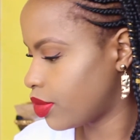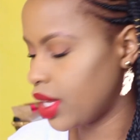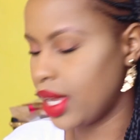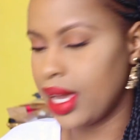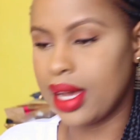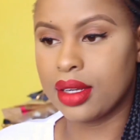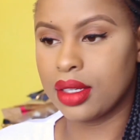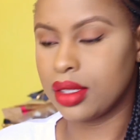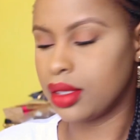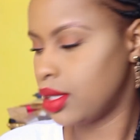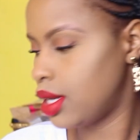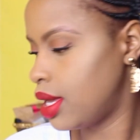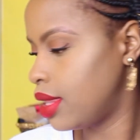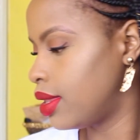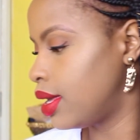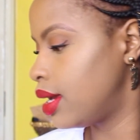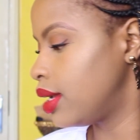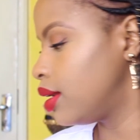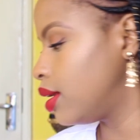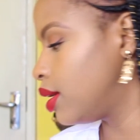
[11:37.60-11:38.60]
Yeah, and
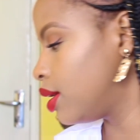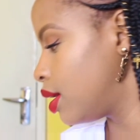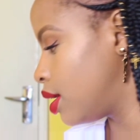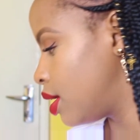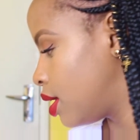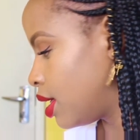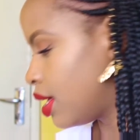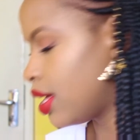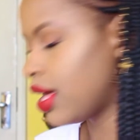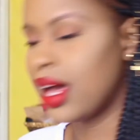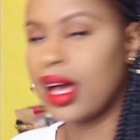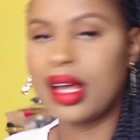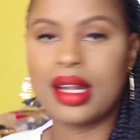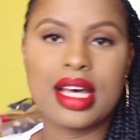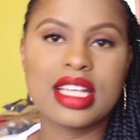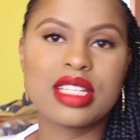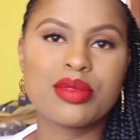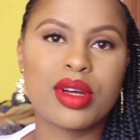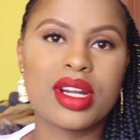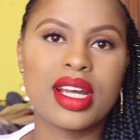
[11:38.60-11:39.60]
then
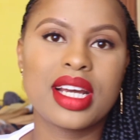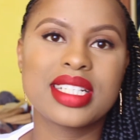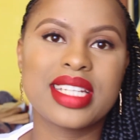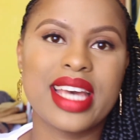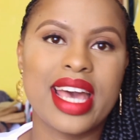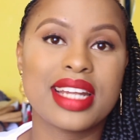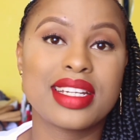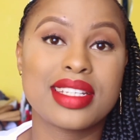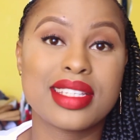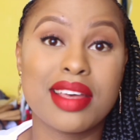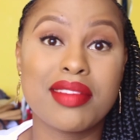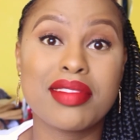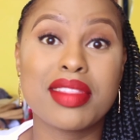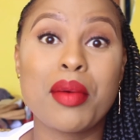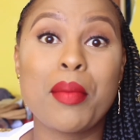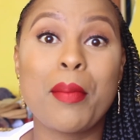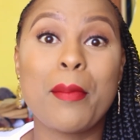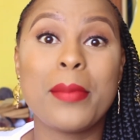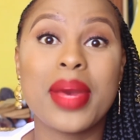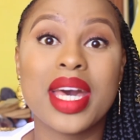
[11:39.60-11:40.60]
last product, I have to save the
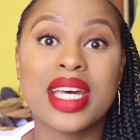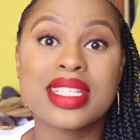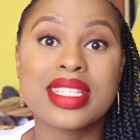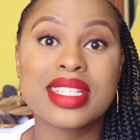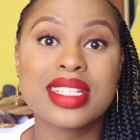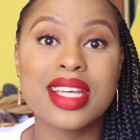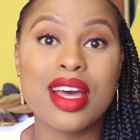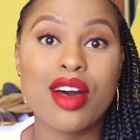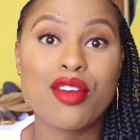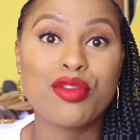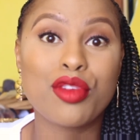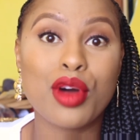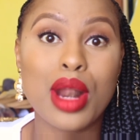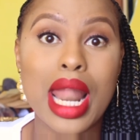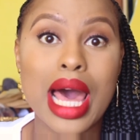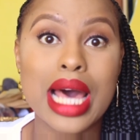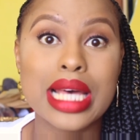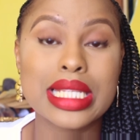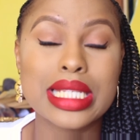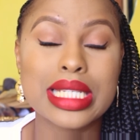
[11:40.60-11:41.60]
best for
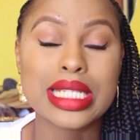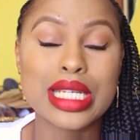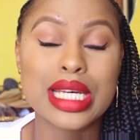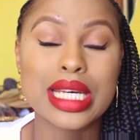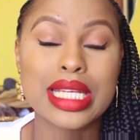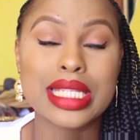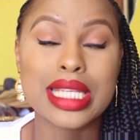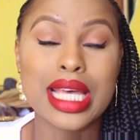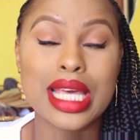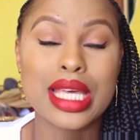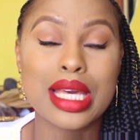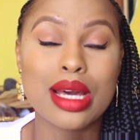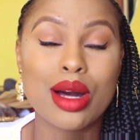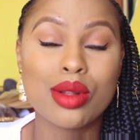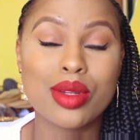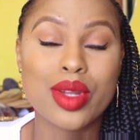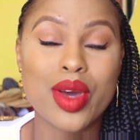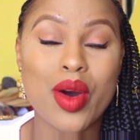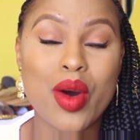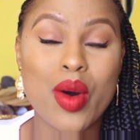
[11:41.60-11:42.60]
last, because
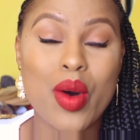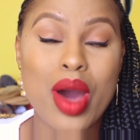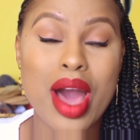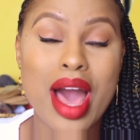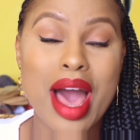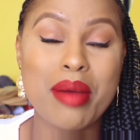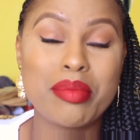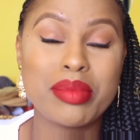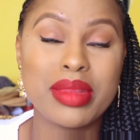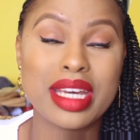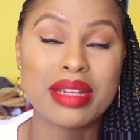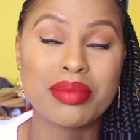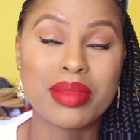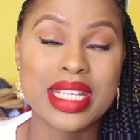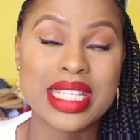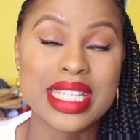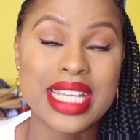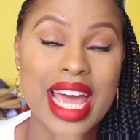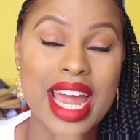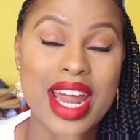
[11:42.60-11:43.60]
y'all know me and
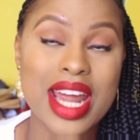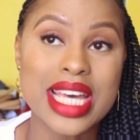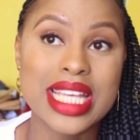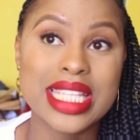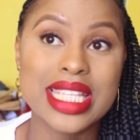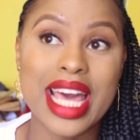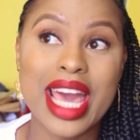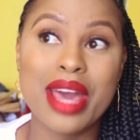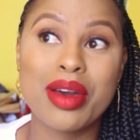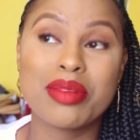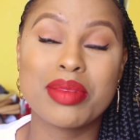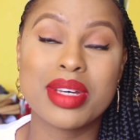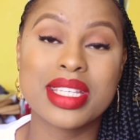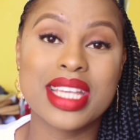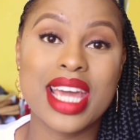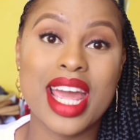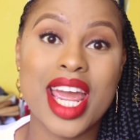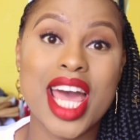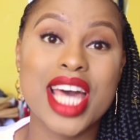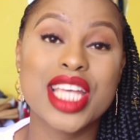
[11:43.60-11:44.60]
mascaras. I wear
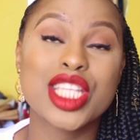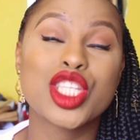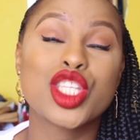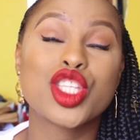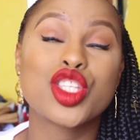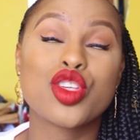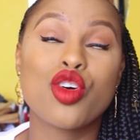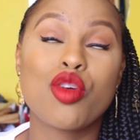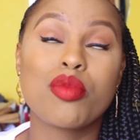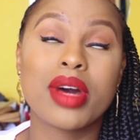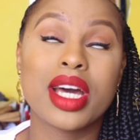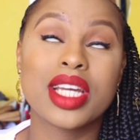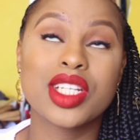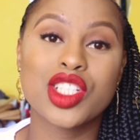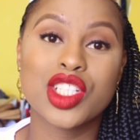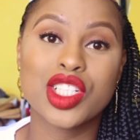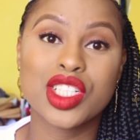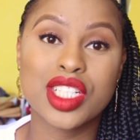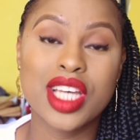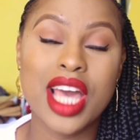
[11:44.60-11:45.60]
mascara so
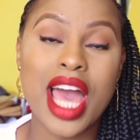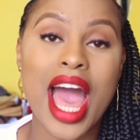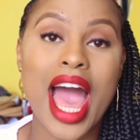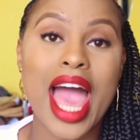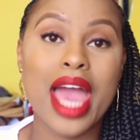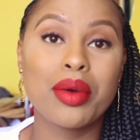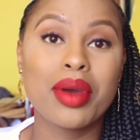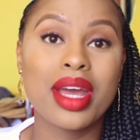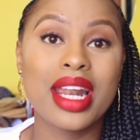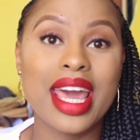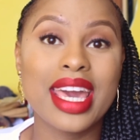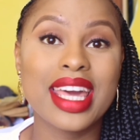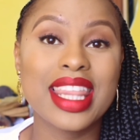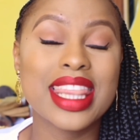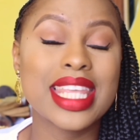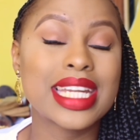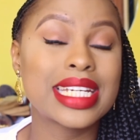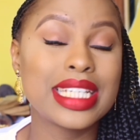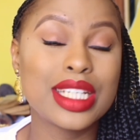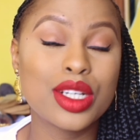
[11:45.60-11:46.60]
much. I wear like 3
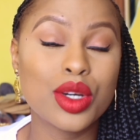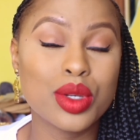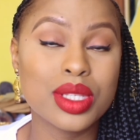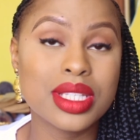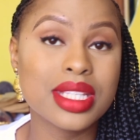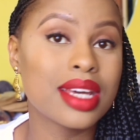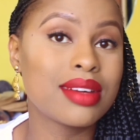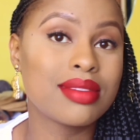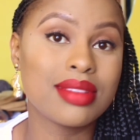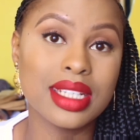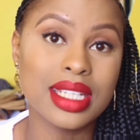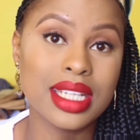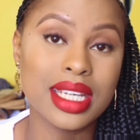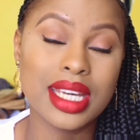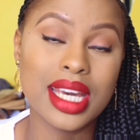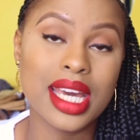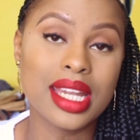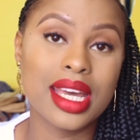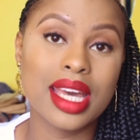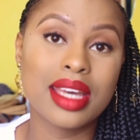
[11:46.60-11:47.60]
coats every
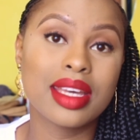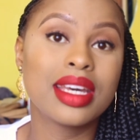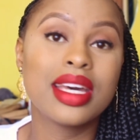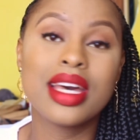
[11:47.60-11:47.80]
day, and I